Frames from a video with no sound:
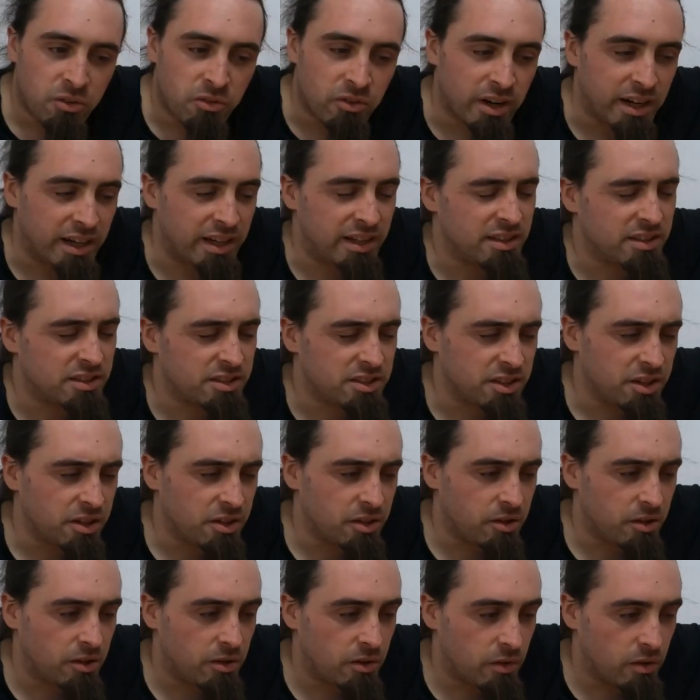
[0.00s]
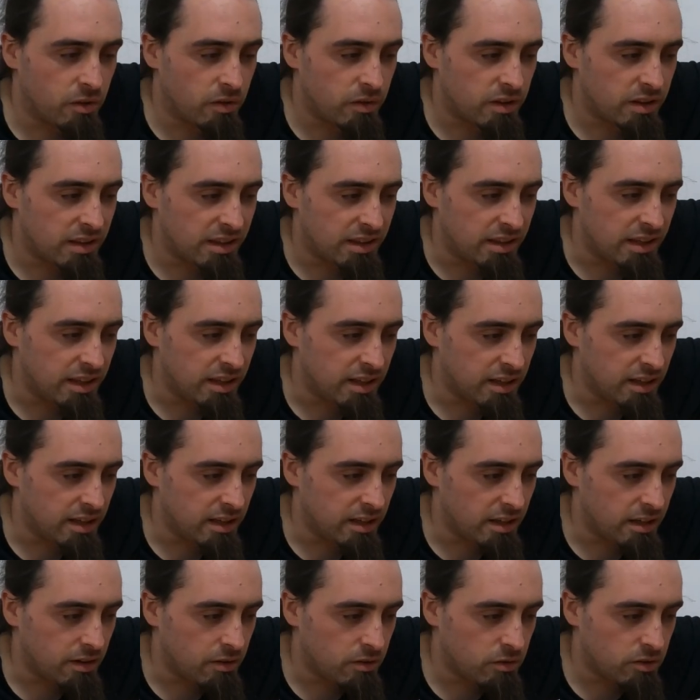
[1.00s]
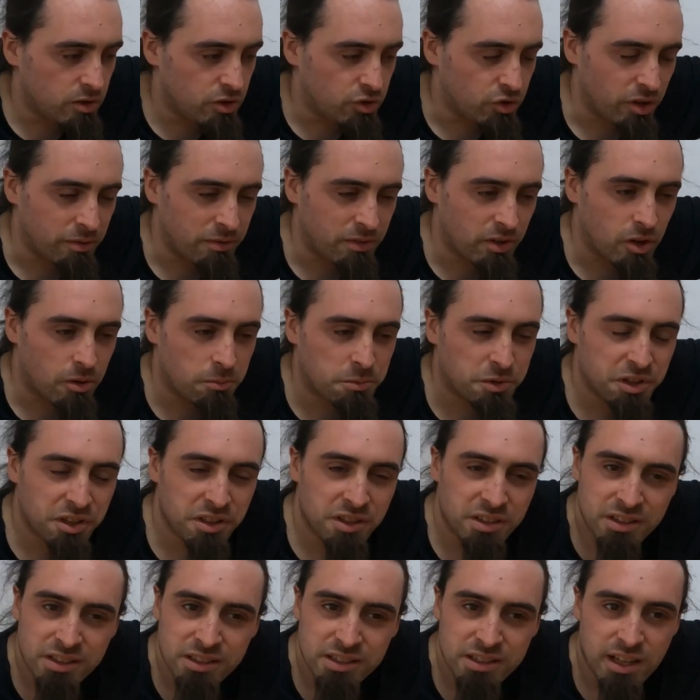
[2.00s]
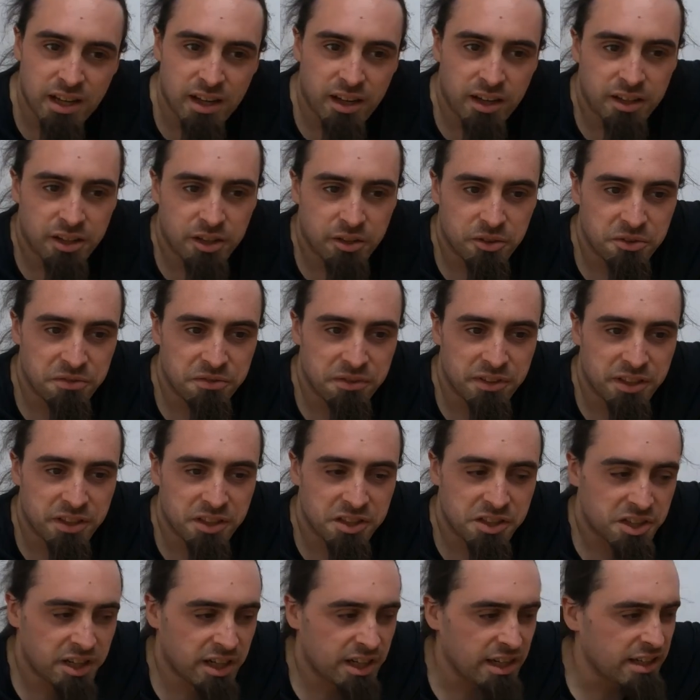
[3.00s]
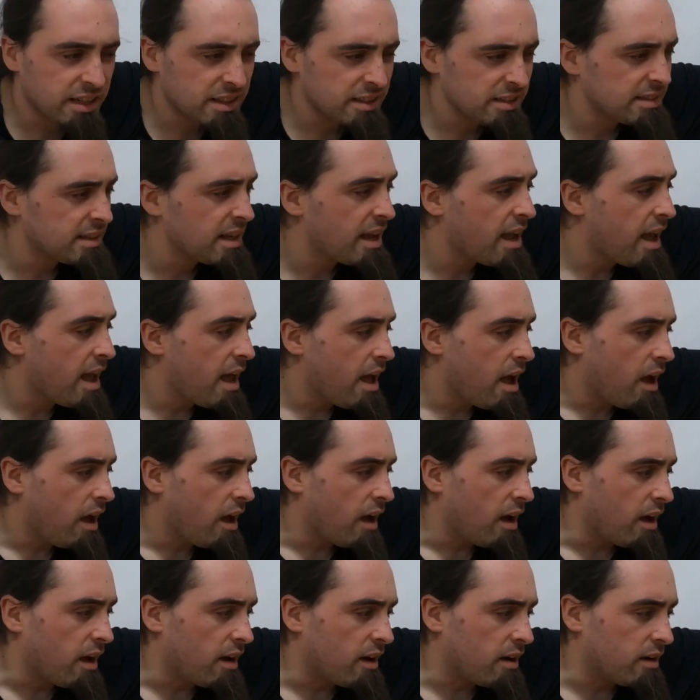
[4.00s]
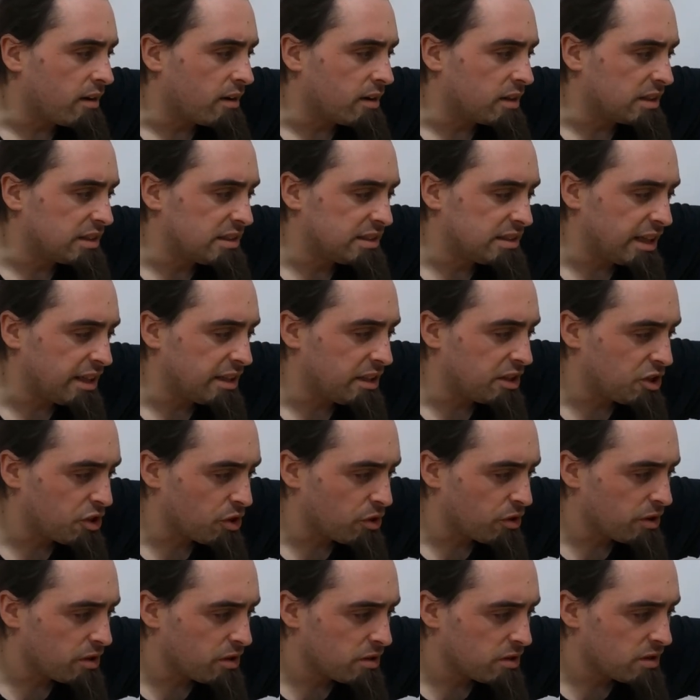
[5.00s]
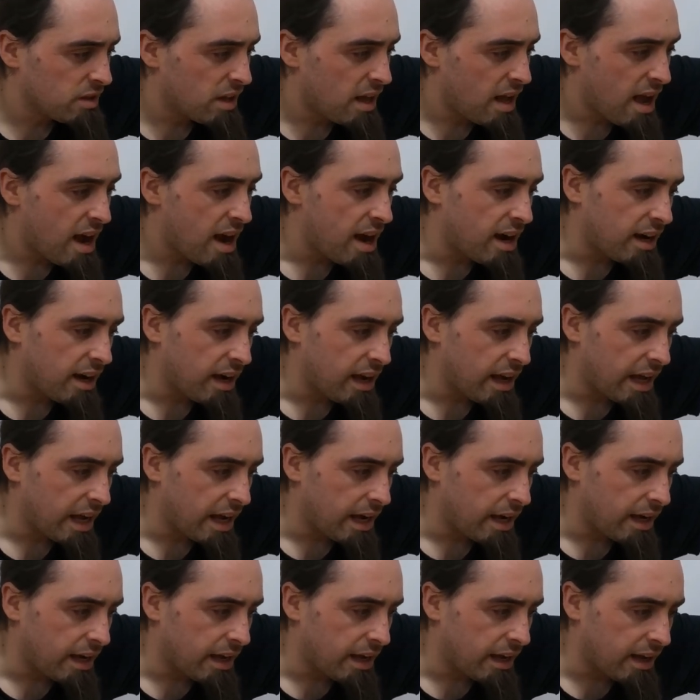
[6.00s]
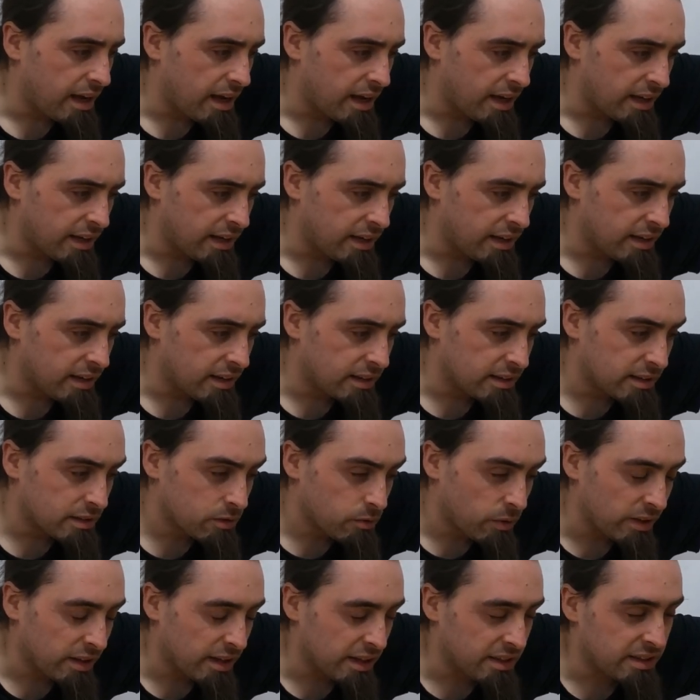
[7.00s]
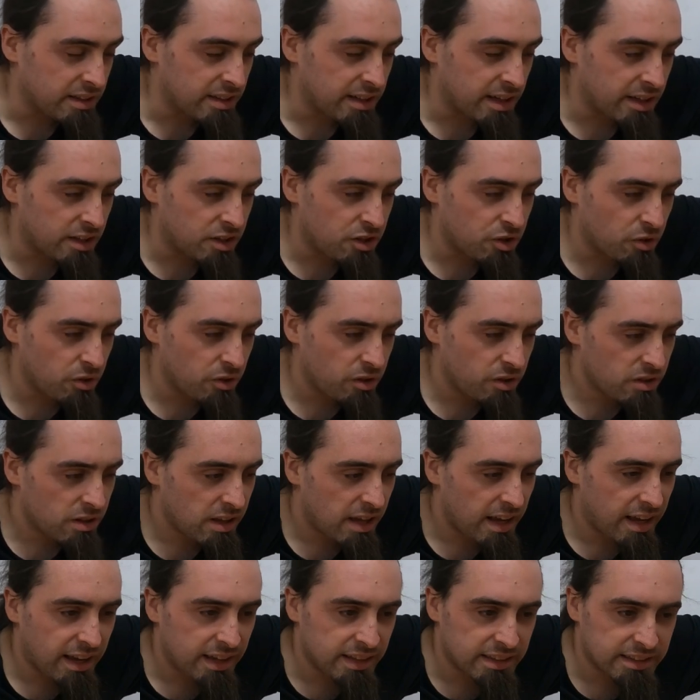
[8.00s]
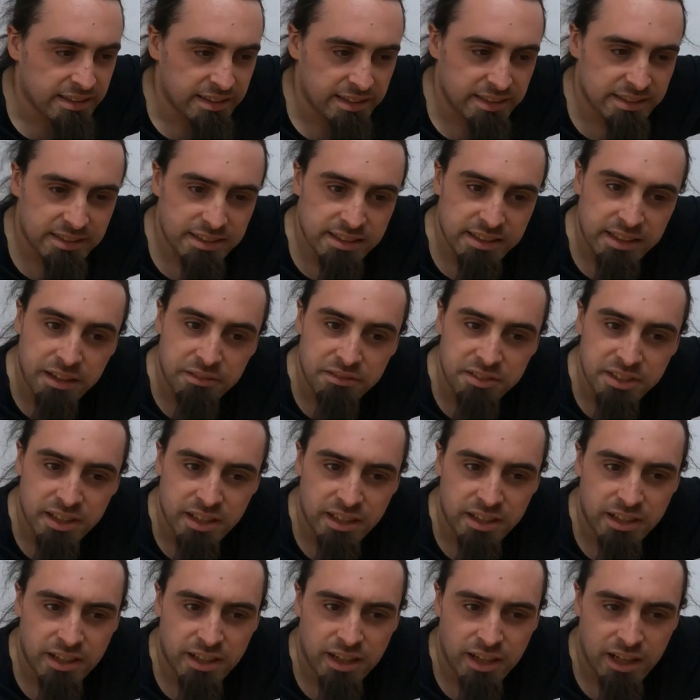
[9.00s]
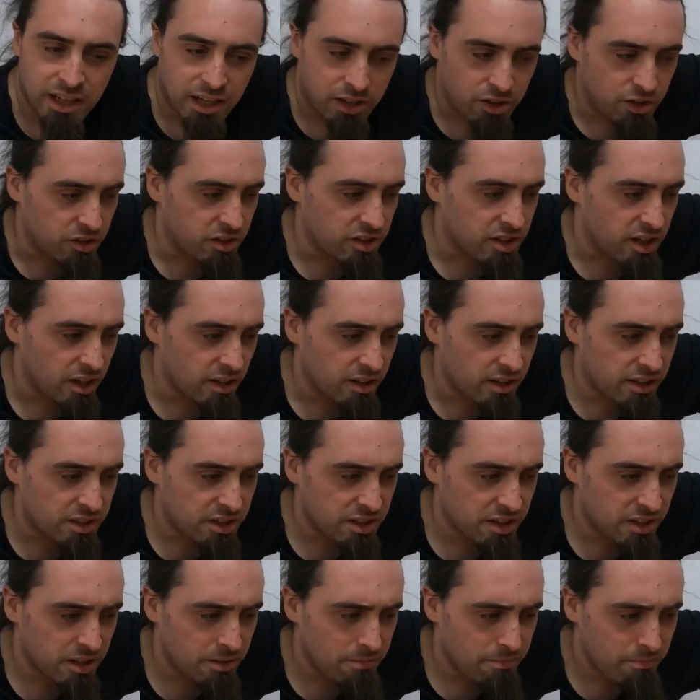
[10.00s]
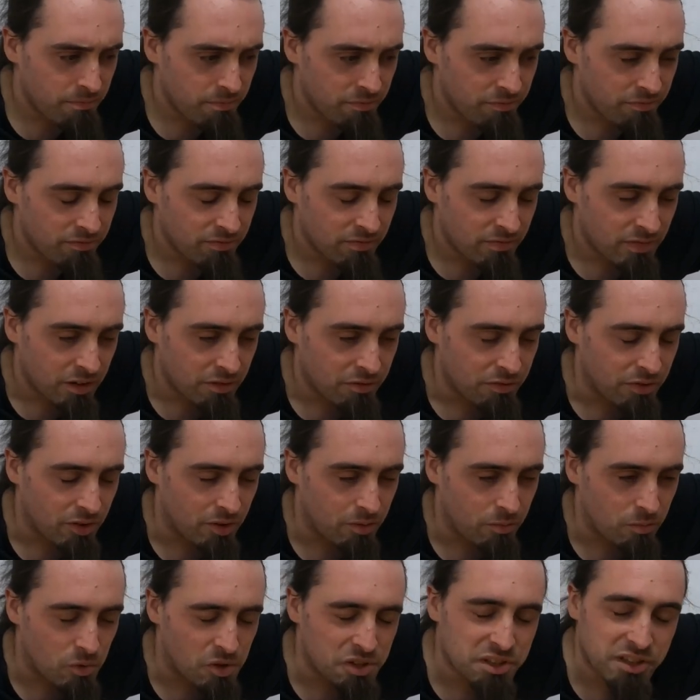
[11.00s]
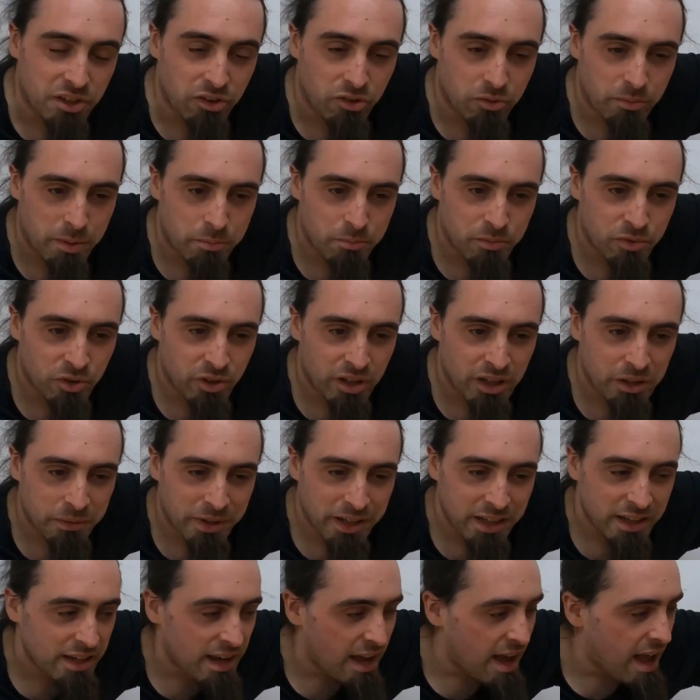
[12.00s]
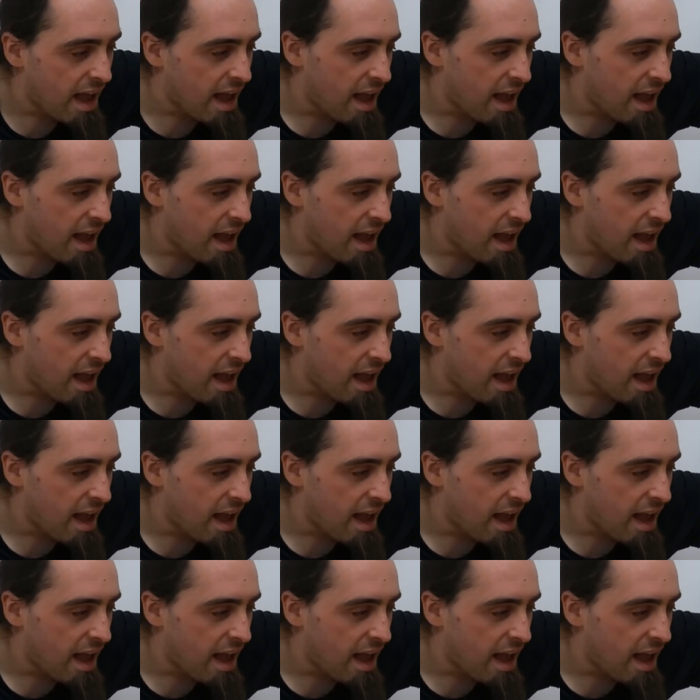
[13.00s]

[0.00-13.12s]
Right, so the treatment options I use for these chairs are Danish oil. I quite like the Danish oil as it gives a good colour to them, from what I remember anyway,